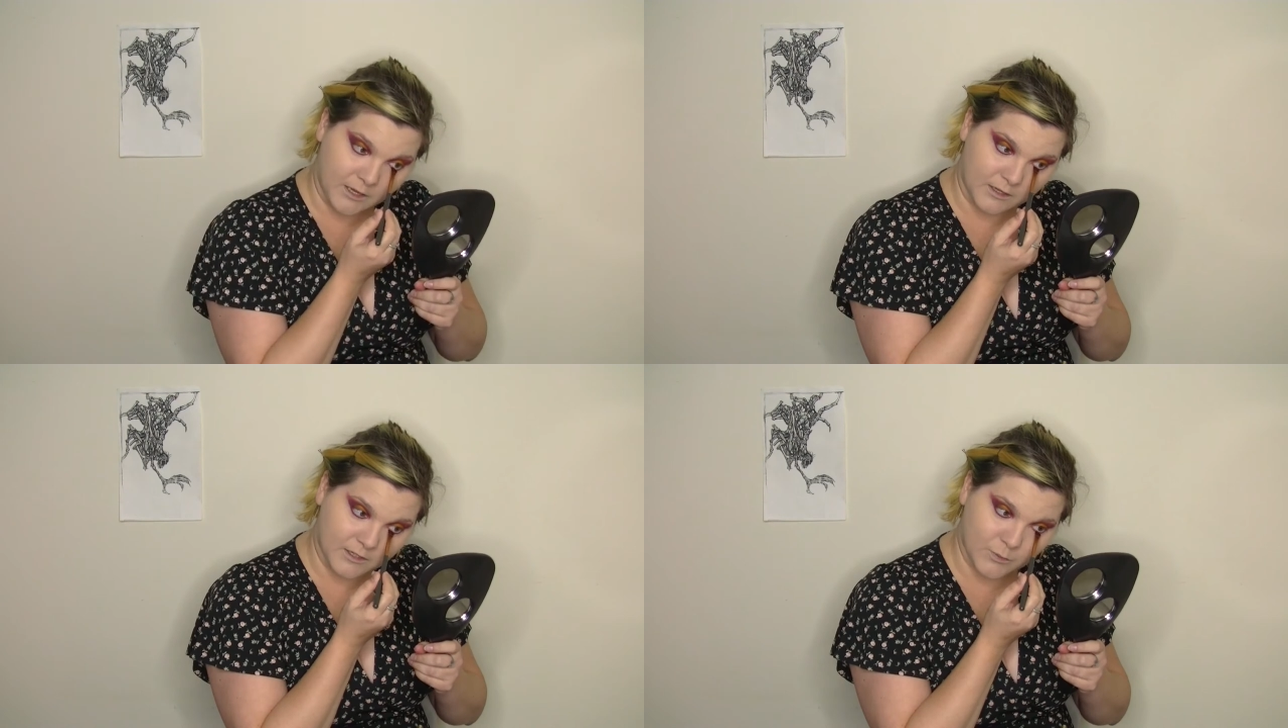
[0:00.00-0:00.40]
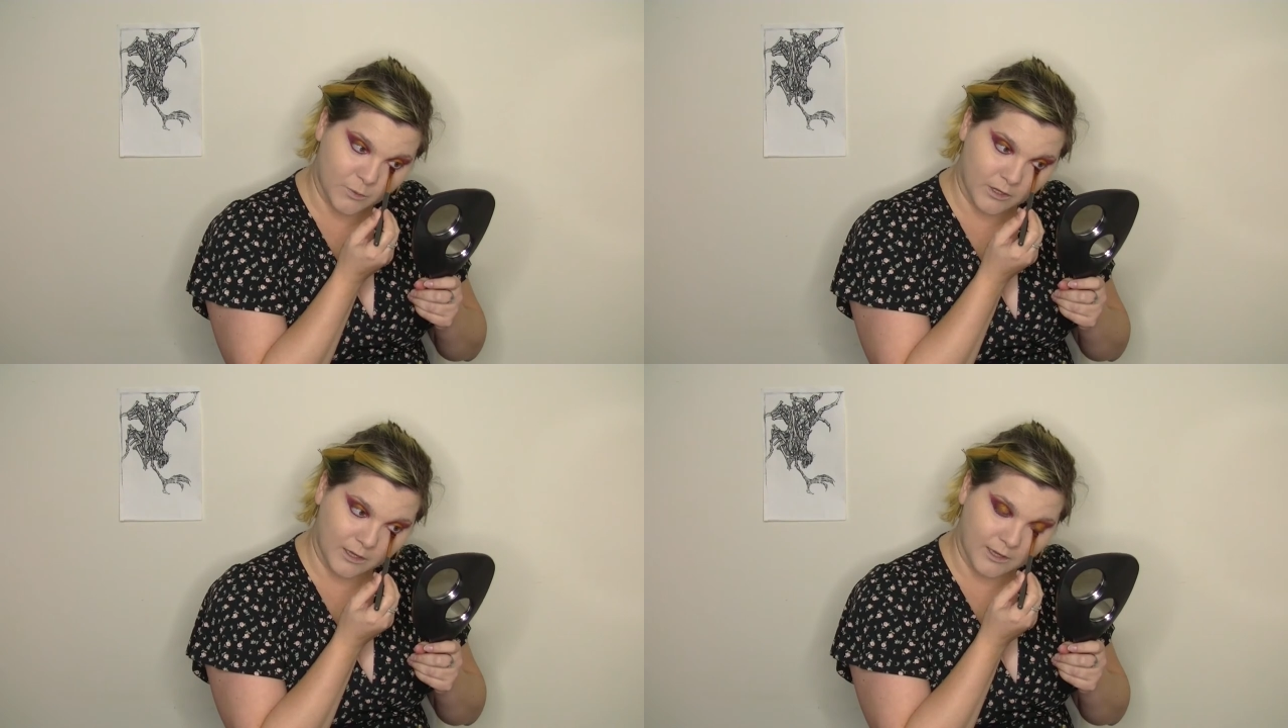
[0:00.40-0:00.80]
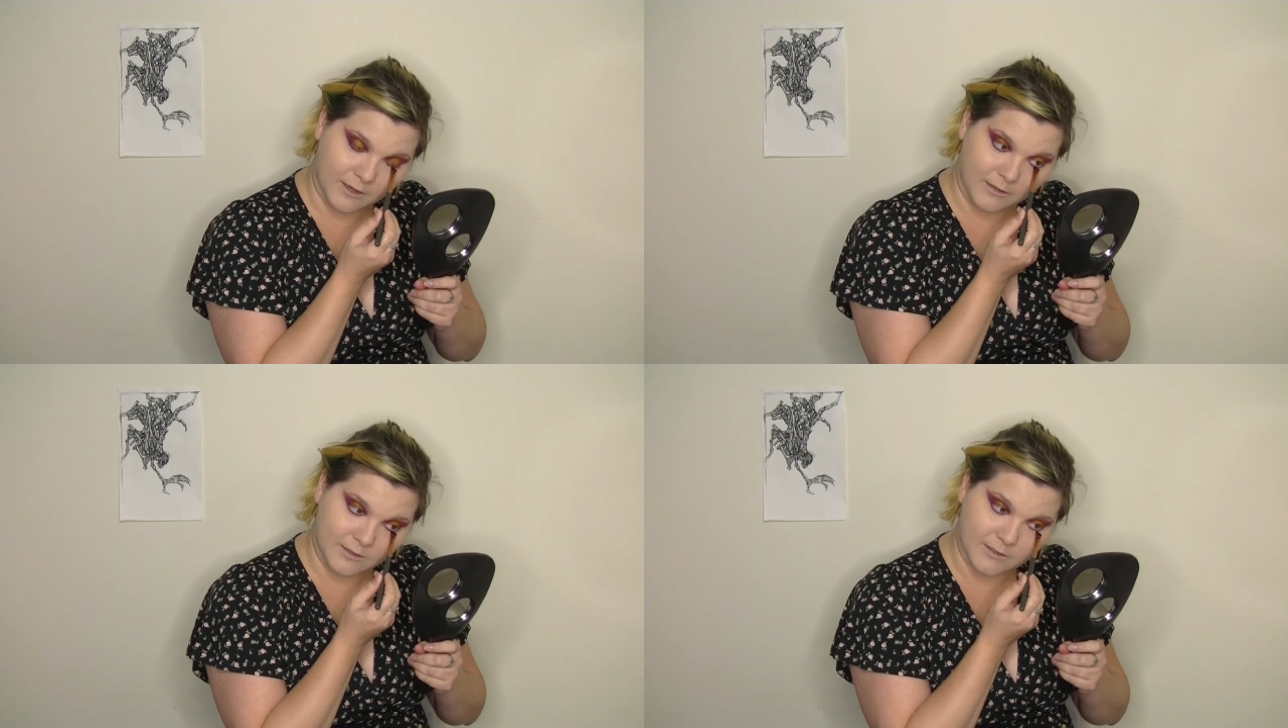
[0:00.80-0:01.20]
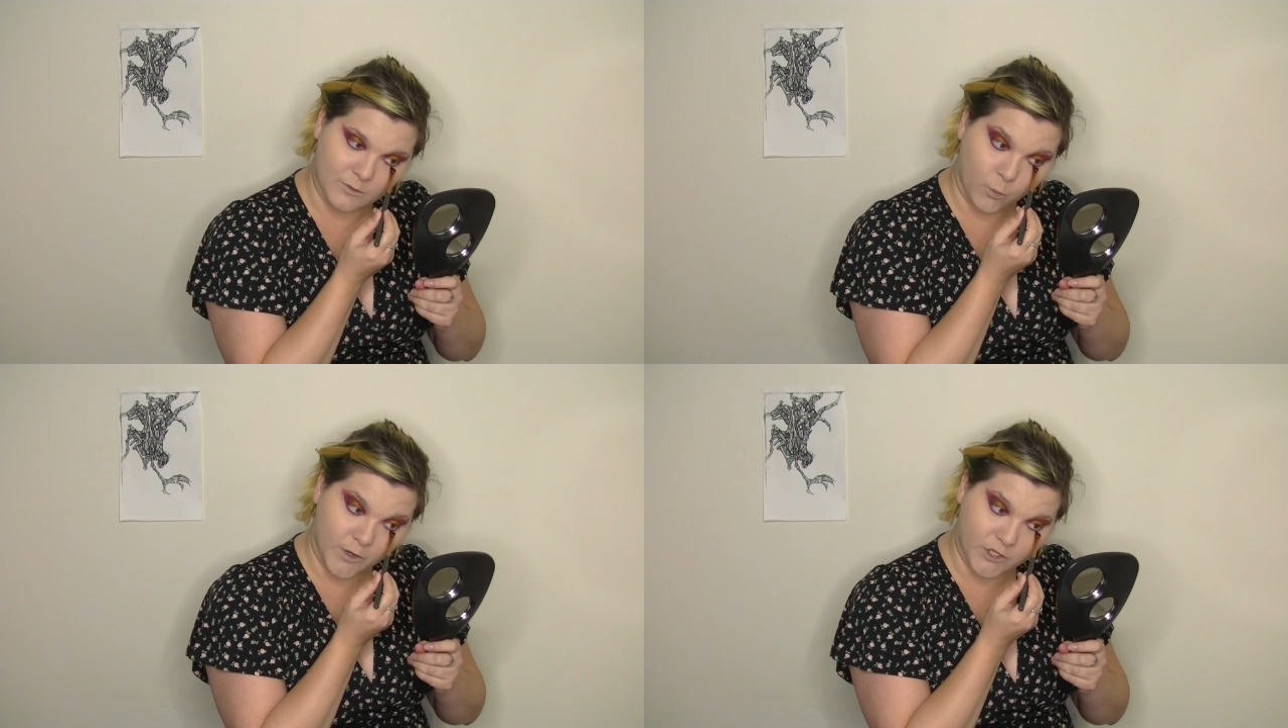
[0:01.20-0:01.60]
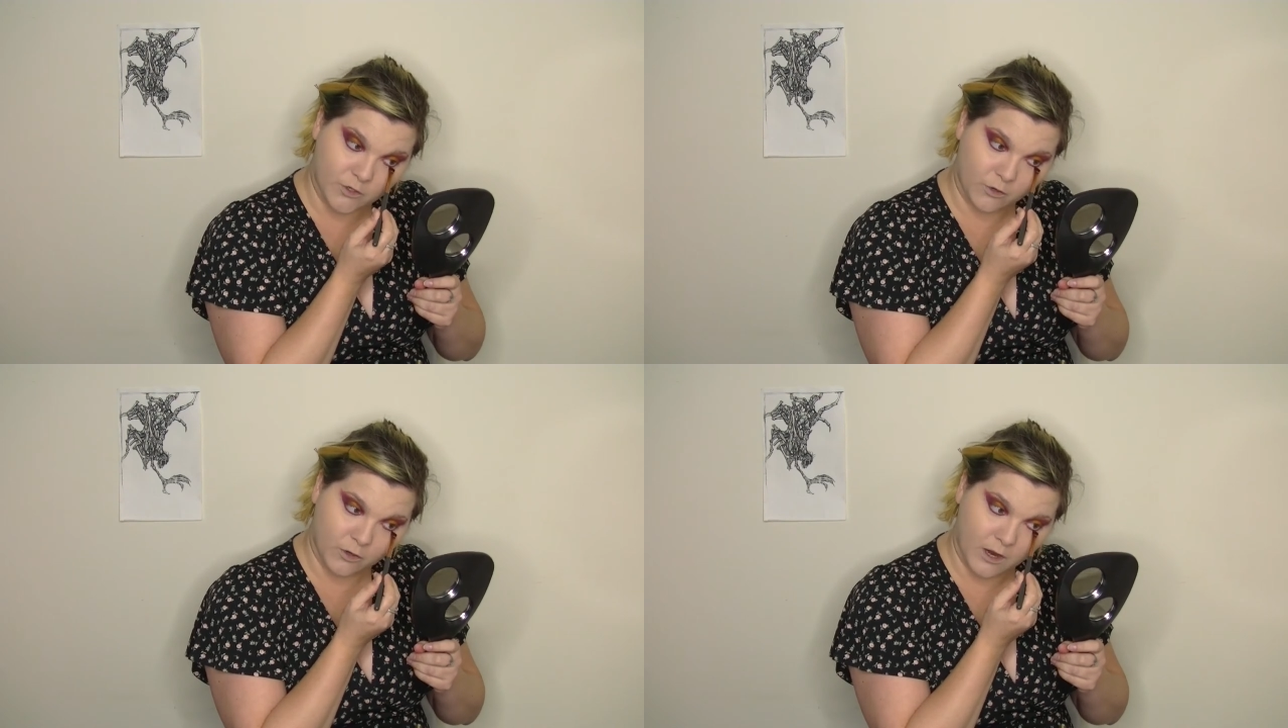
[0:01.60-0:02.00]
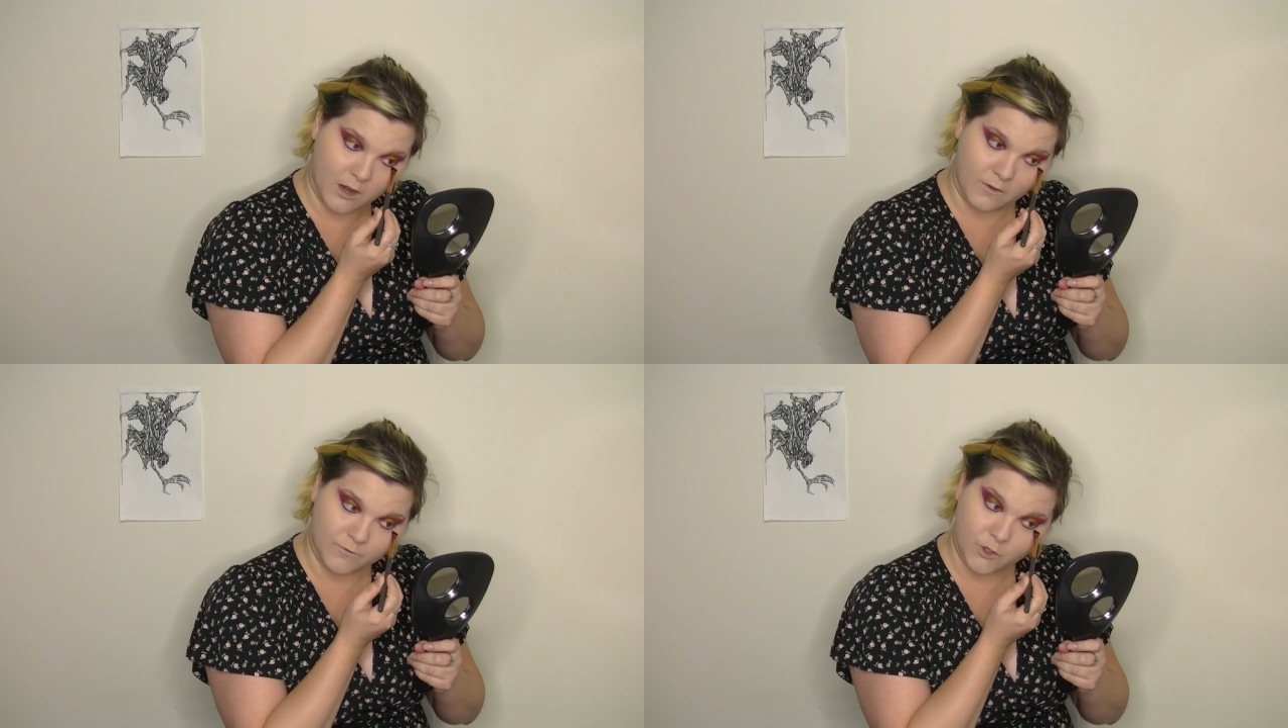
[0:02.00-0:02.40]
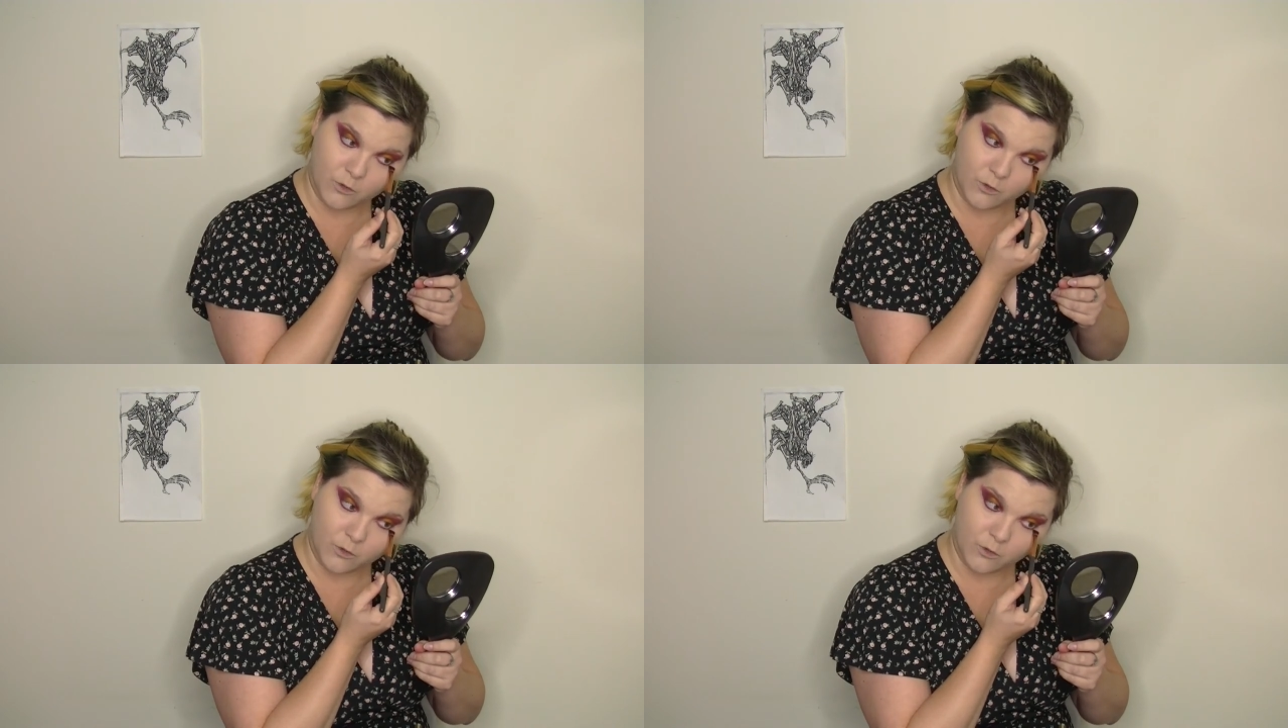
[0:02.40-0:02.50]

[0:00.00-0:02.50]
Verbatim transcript: as well as witchcraft,